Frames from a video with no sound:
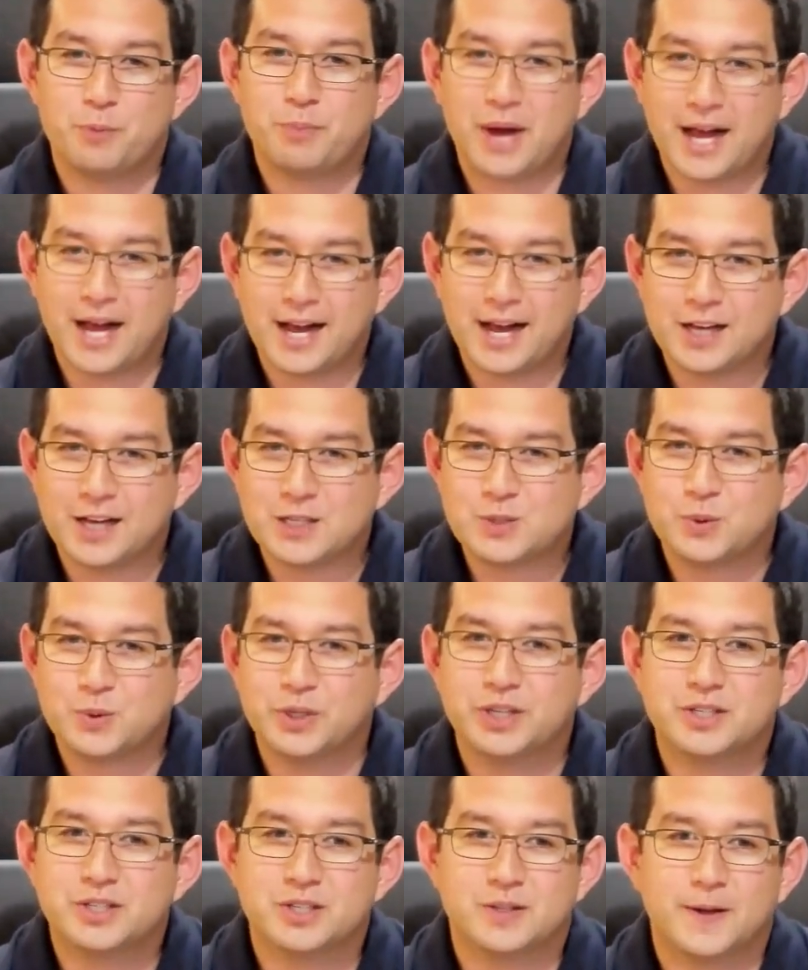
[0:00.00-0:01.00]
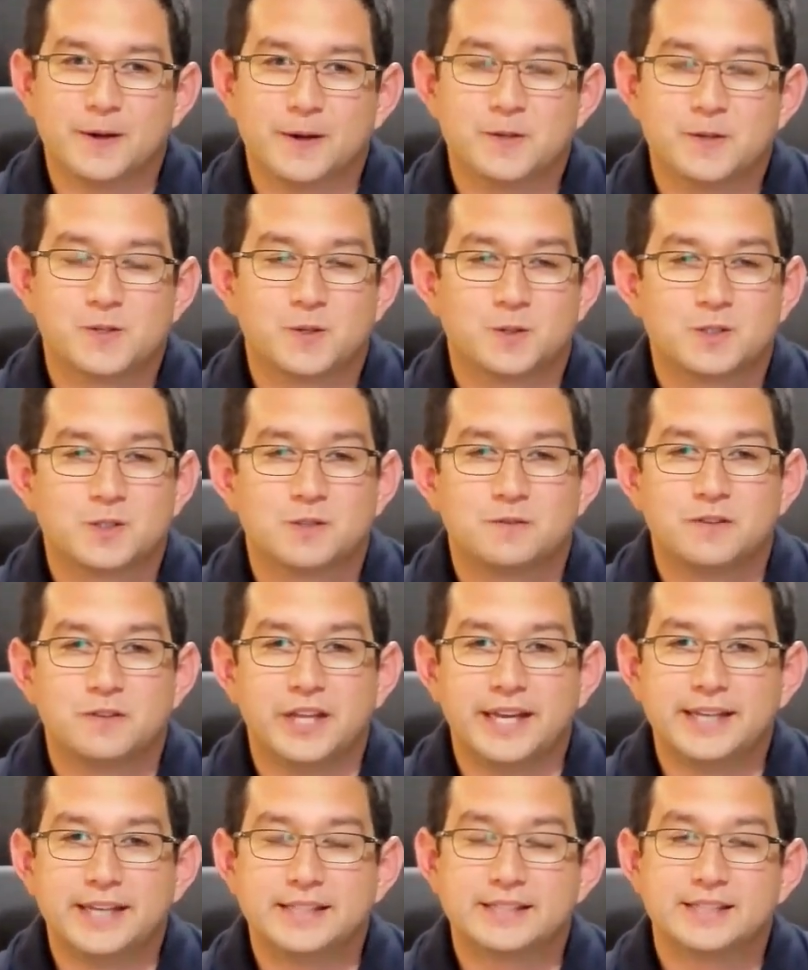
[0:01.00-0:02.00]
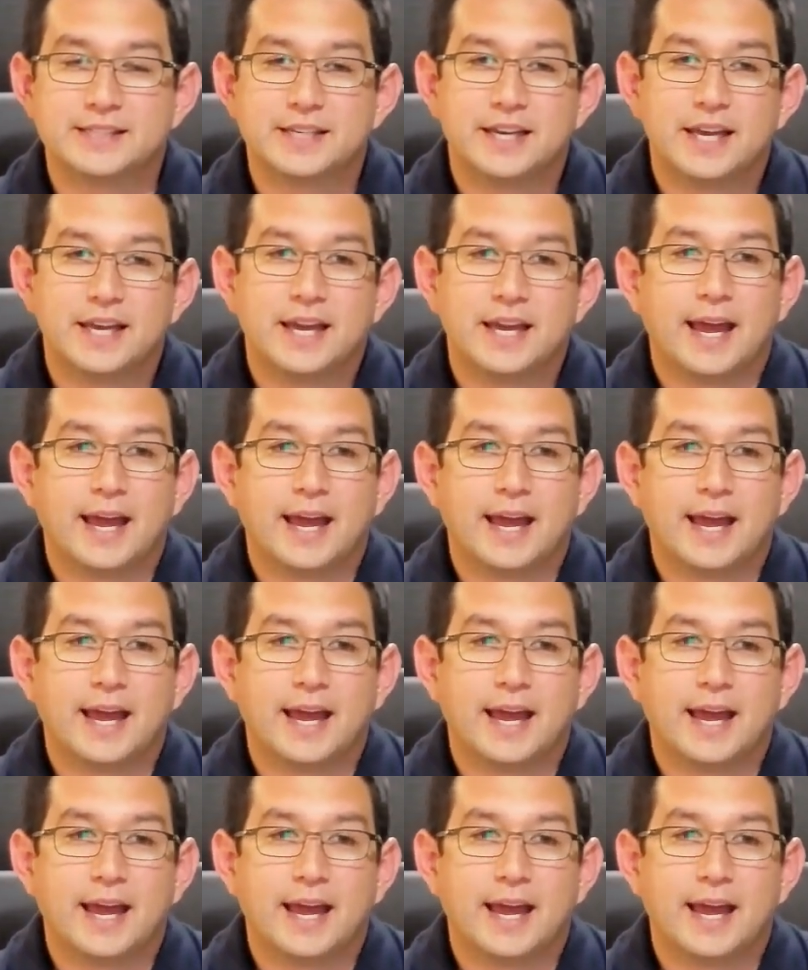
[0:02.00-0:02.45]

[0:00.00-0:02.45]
passwords and those sorts of things.